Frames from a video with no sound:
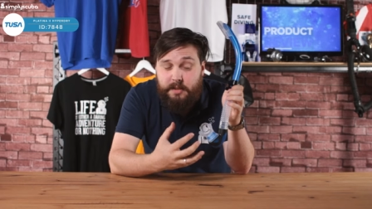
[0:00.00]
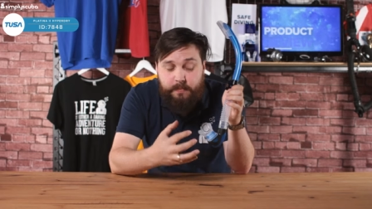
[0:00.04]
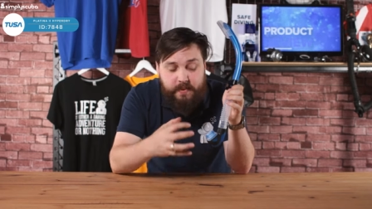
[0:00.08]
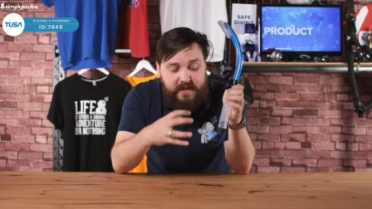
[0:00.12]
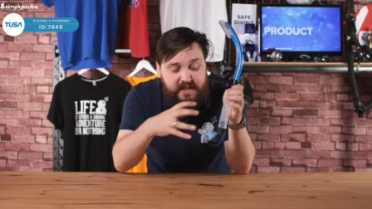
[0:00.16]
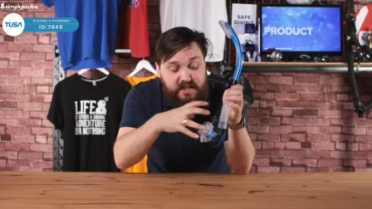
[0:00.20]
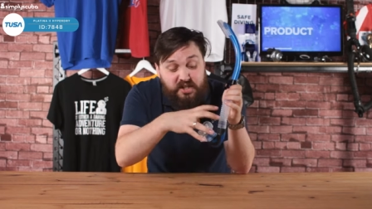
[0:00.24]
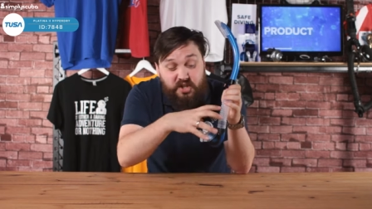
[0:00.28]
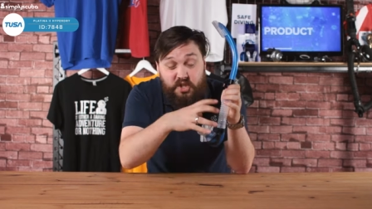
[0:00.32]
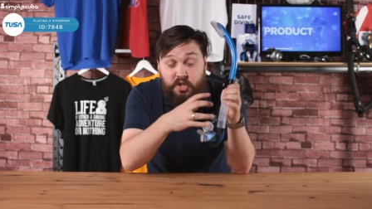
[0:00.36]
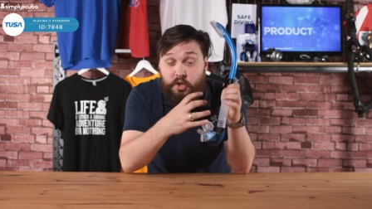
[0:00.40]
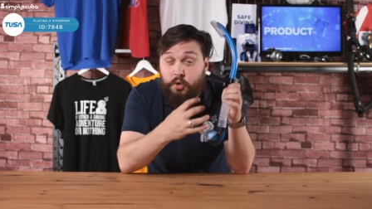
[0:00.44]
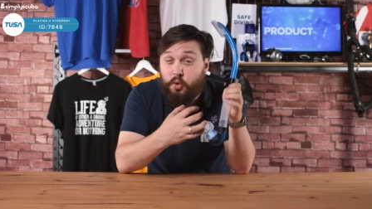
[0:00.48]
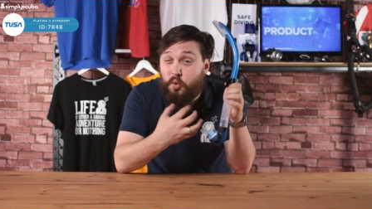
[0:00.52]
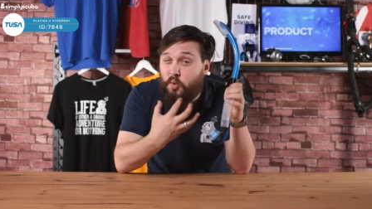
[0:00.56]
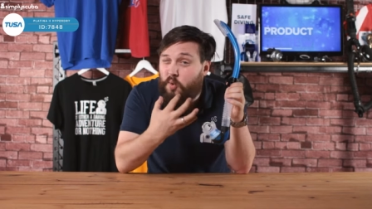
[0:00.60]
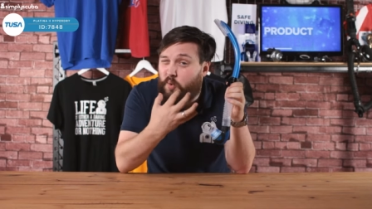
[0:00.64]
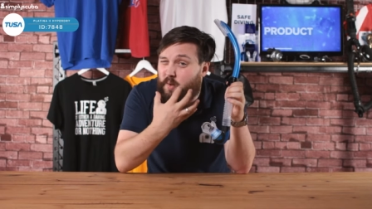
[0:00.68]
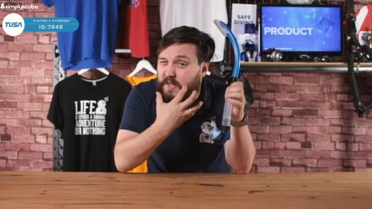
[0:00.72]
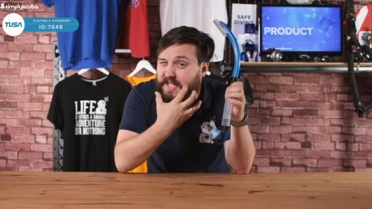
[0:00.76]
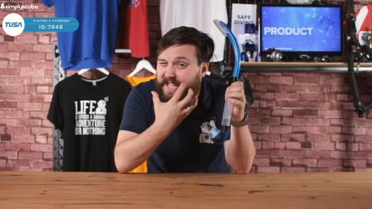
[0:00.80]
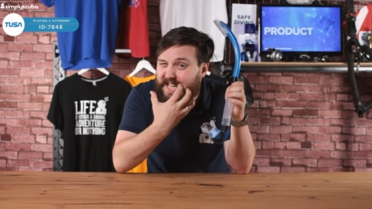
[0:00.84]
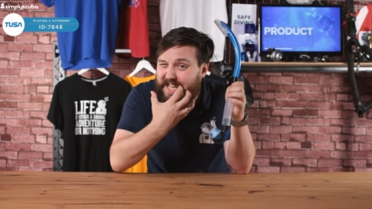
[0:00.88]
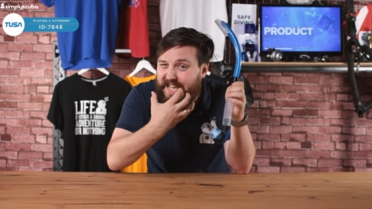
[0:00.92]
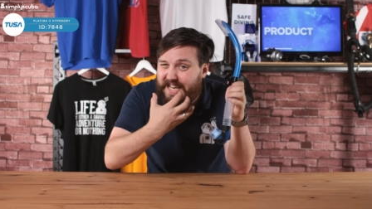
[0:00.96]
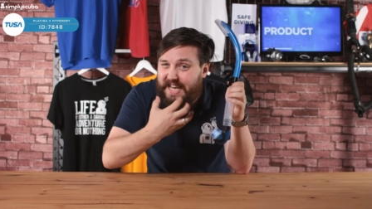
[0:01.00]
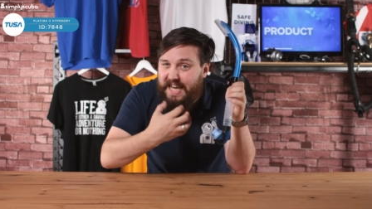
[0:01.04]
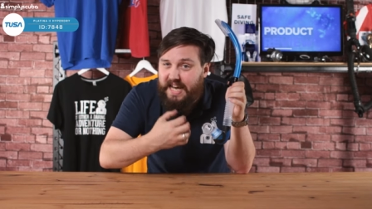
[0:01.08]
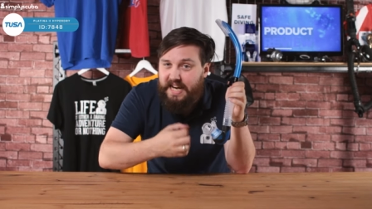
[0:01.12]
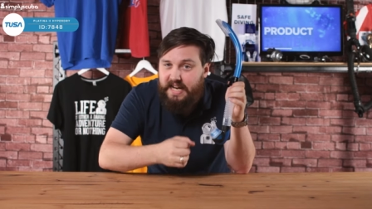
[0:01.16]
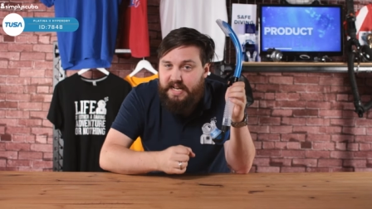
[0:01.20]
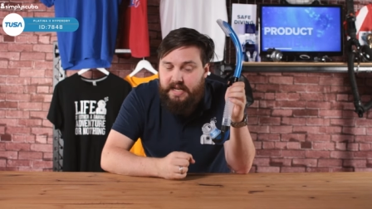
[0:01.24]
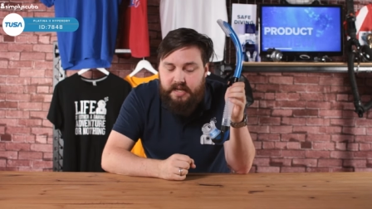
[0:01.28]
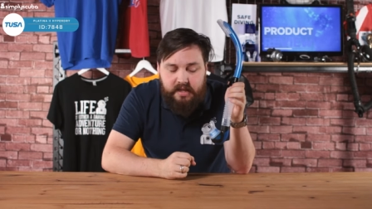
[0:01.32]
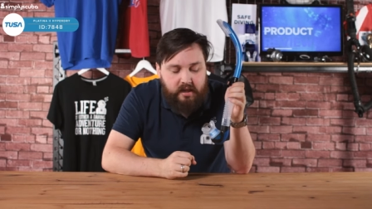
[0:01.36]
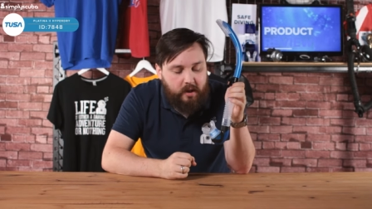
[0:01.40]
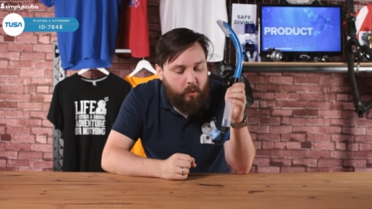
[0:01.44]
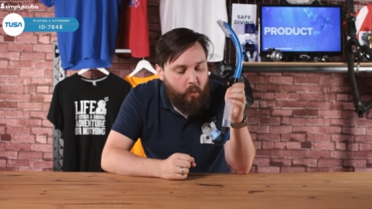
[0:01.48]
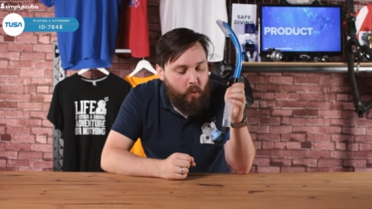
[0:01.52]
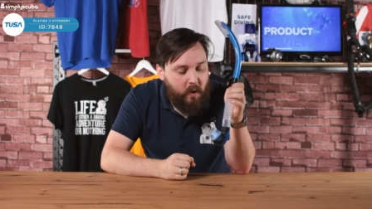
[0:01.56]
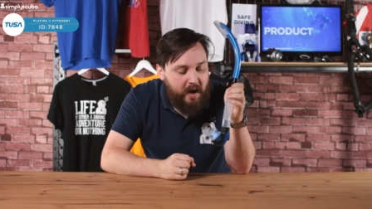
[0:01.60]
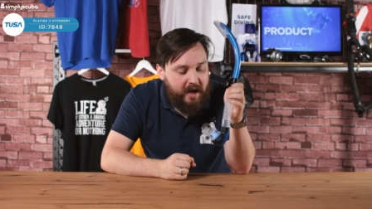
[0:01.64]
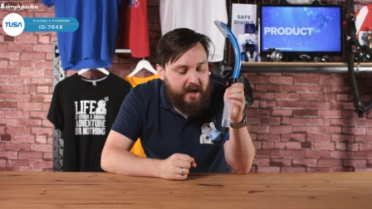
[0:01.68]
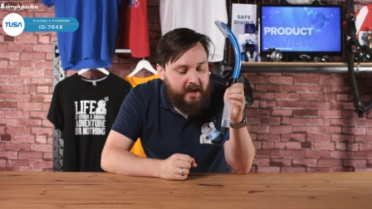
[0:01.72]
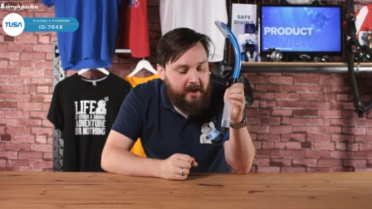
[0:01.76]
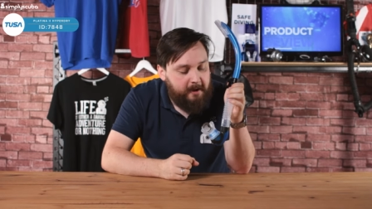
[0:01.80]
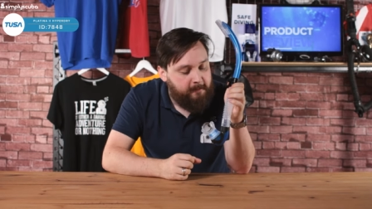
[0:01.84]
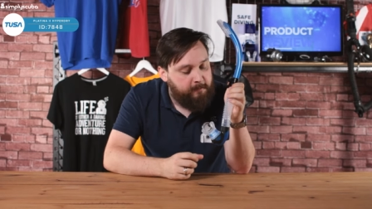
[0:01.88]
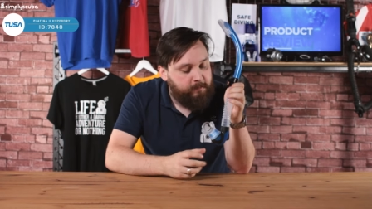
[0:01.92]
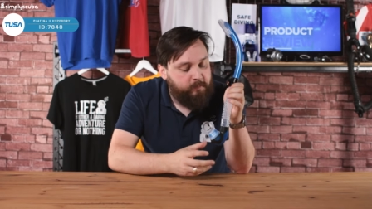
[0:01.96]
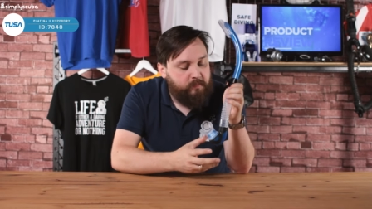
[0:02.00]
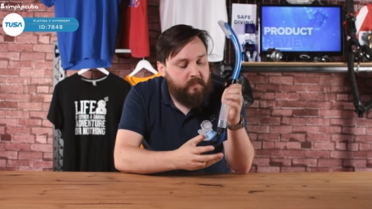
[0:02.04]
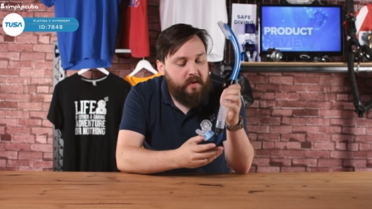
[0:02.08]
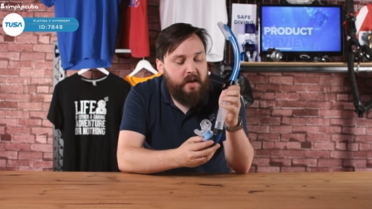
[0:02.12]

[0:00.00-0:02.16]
of space. Your snorkel isn't getting in the way.